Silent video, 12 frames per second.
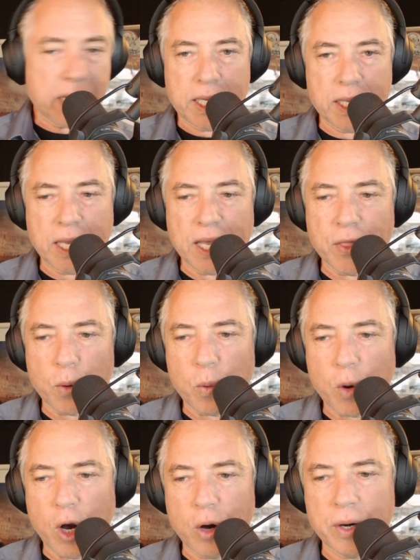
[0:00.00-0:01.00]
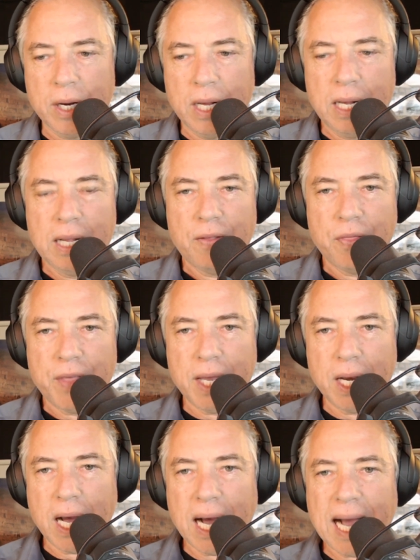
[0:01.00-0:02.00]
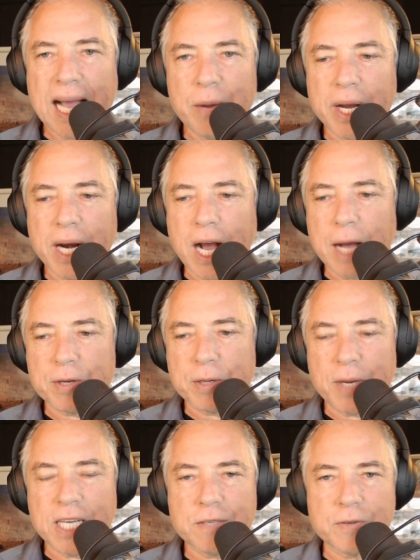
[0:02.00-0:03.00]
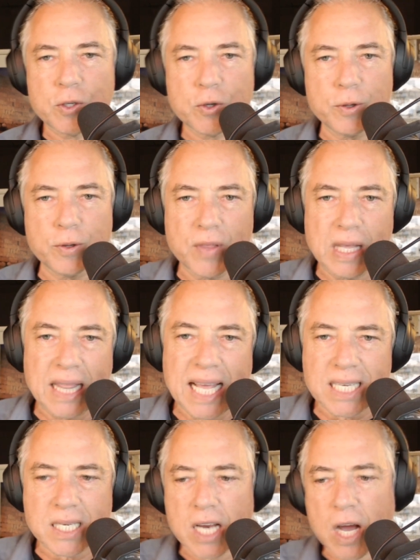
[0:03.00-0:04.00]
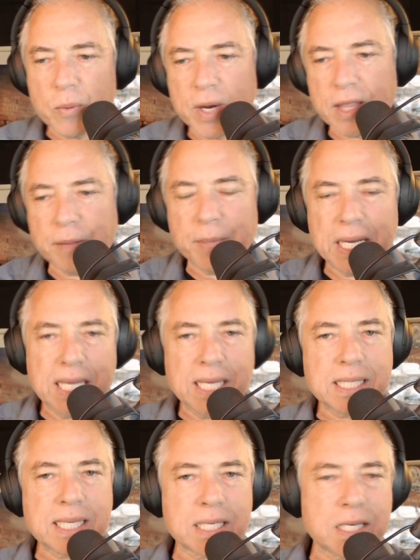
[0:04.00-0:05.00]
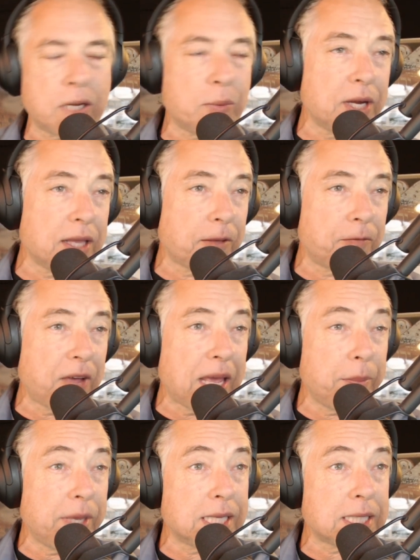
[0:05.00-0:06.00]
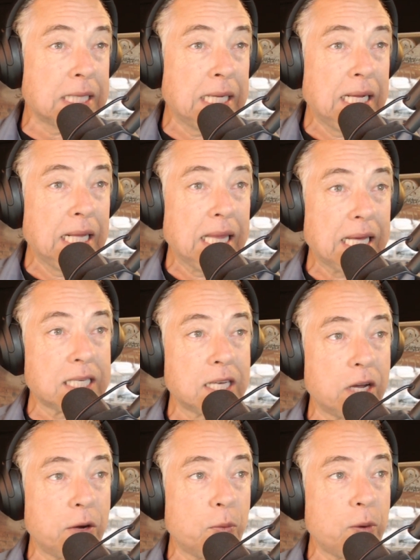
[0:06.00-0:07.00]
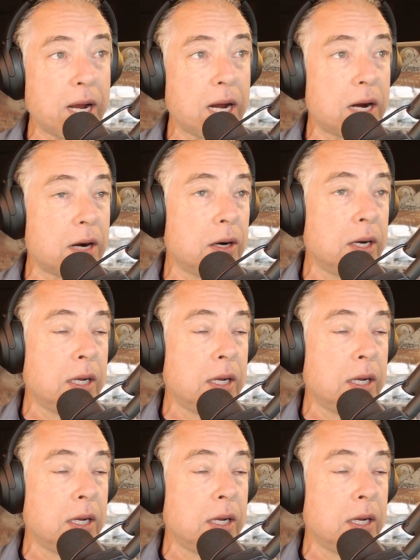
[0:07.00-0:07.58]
in the world, then I want to optimize the truth. That's not where the money is. That's not where the fame is. That's not where